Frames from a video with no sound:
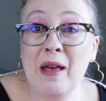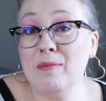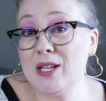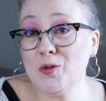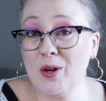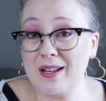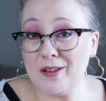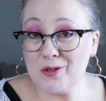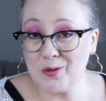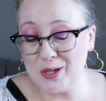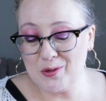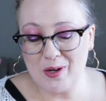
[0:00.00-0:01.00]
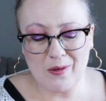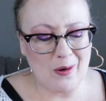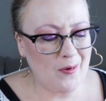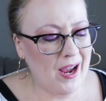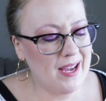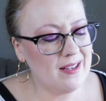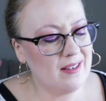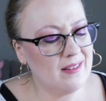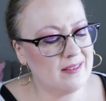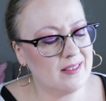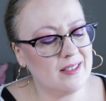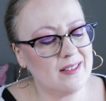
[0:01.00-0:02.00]
May 20th, 2023, right?
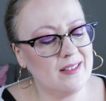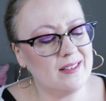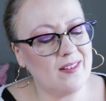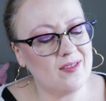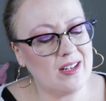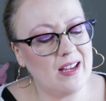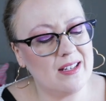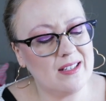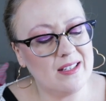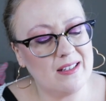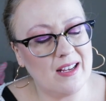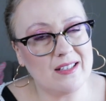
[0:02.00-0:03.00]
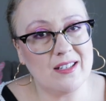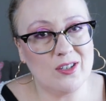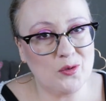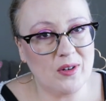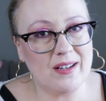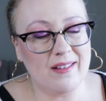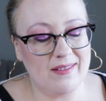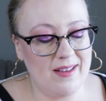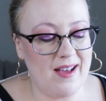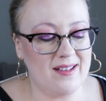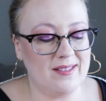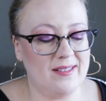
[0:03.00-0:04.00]
16, 17, 18, 19, 20th.
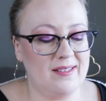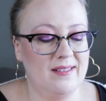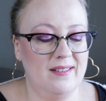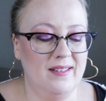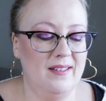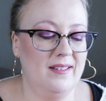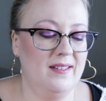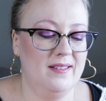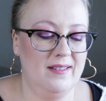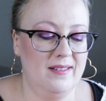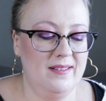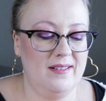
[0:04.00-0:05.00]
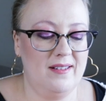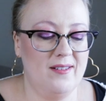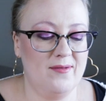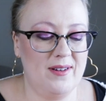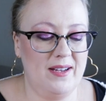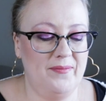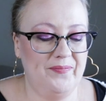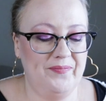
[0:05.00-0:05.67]
Yes. All right.